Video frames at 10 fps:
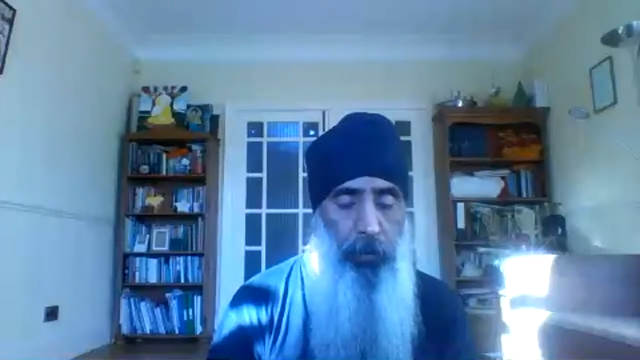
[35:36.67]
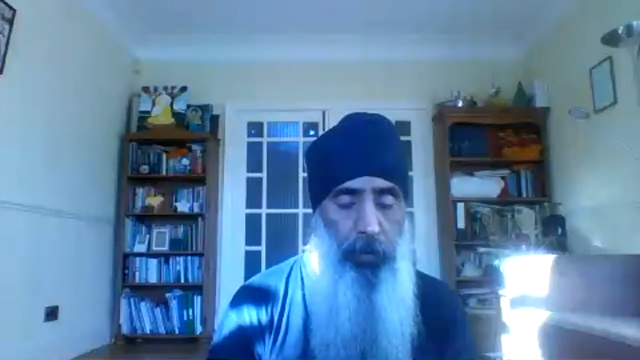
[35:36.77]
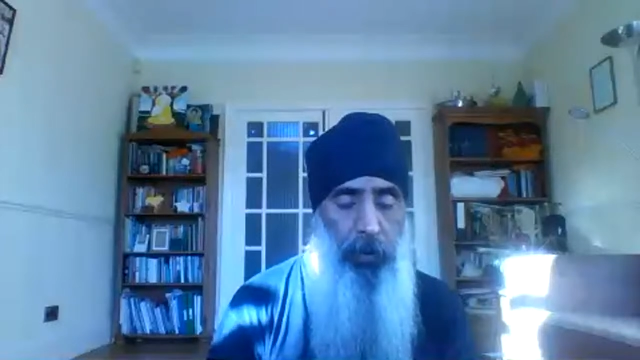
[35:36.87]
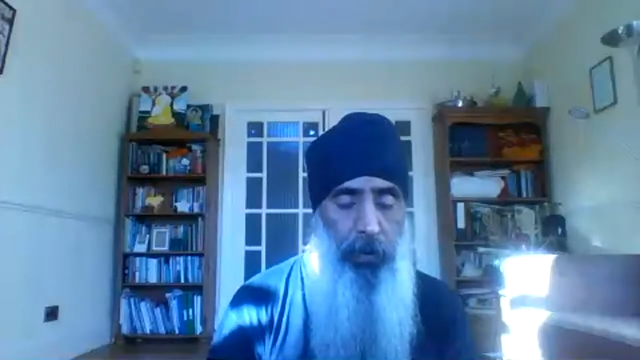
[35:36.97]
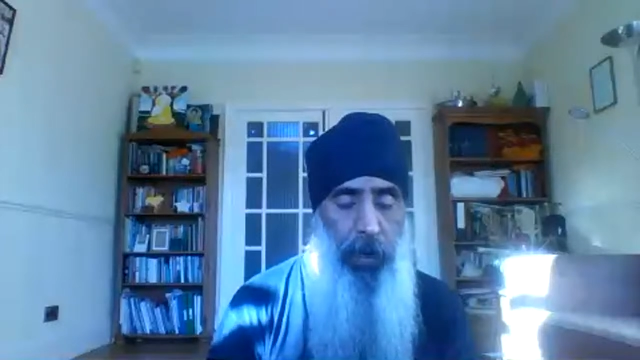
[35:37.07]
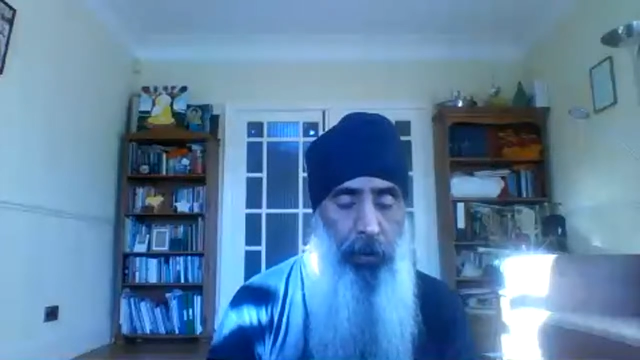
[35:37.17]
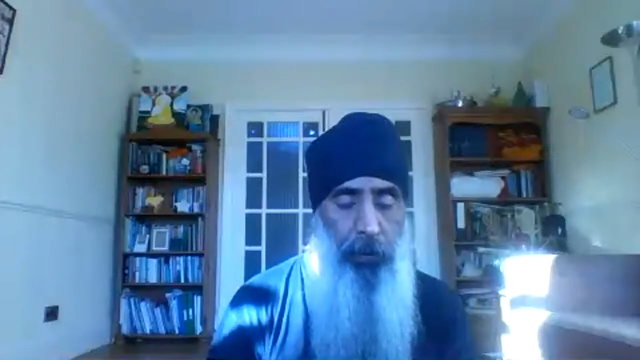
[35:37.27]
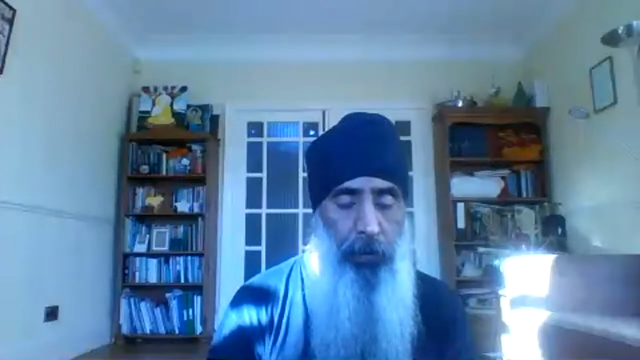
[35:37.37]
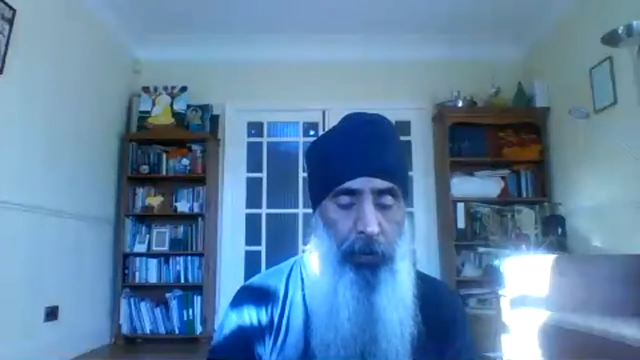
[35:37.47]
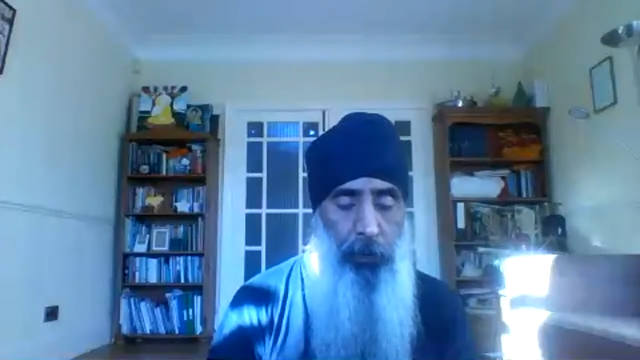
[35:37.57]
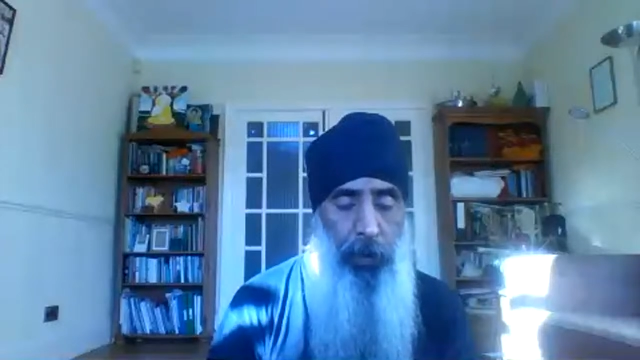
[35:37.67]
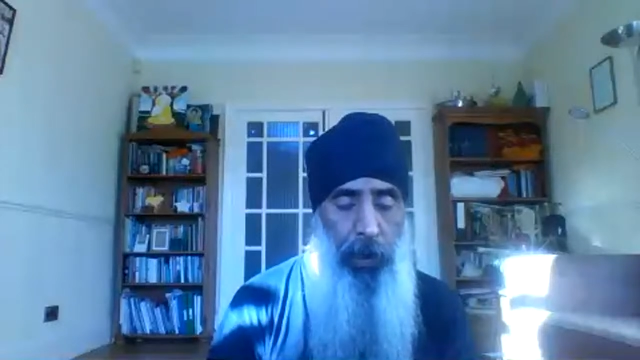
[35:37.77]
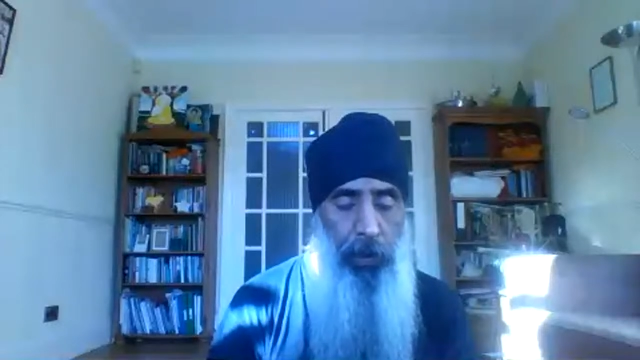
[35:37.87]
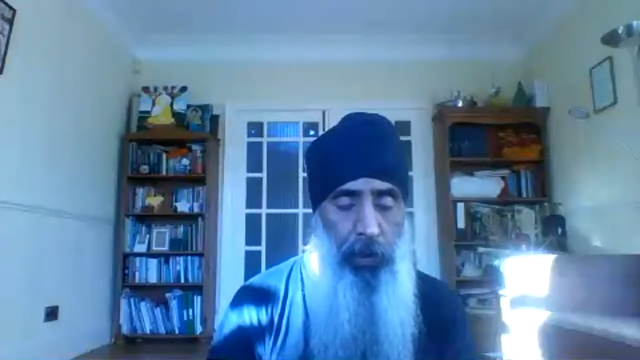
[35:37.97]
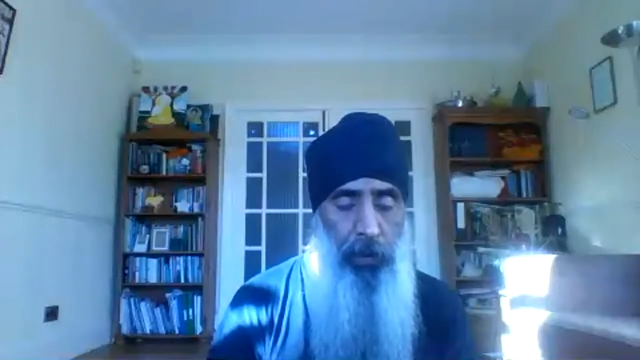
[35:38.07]
Use the sound
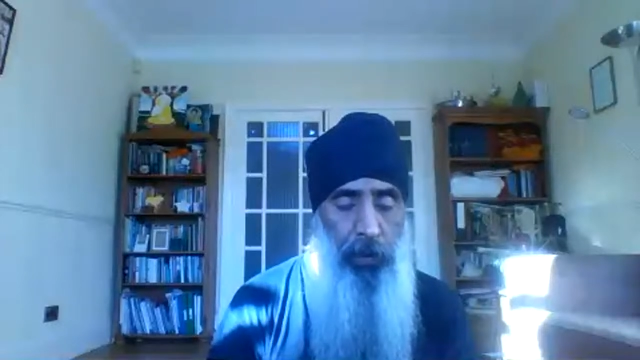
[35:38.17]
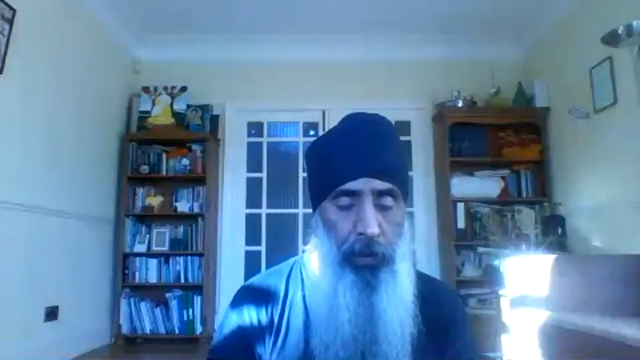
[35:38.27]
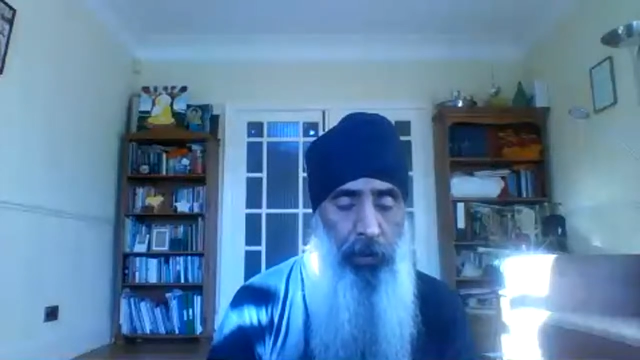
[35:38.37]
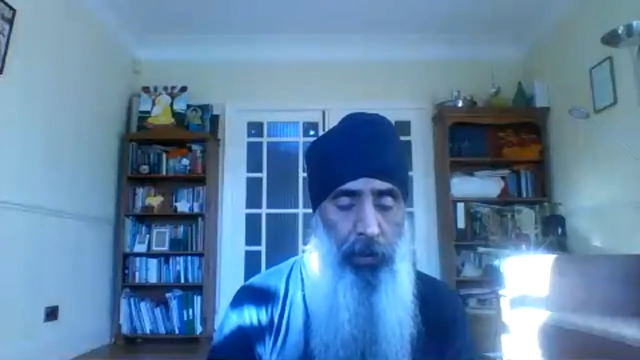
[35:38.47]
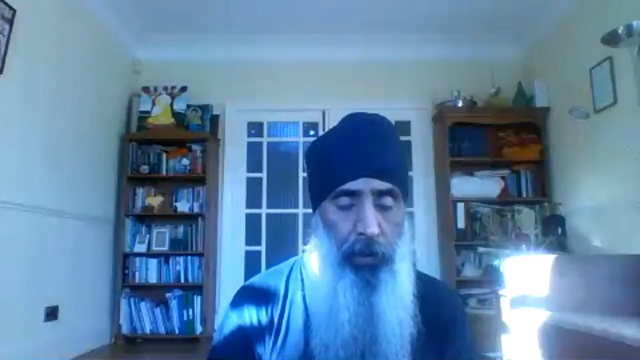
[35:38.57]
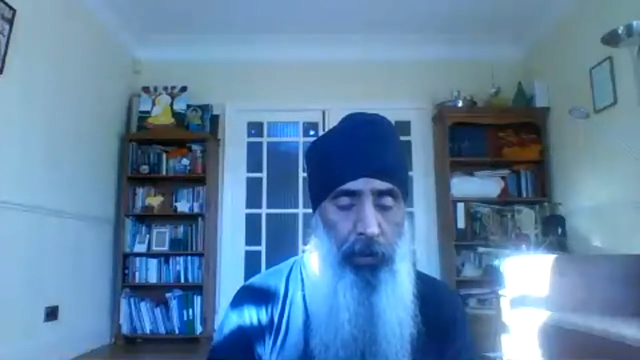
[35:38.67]
of the bell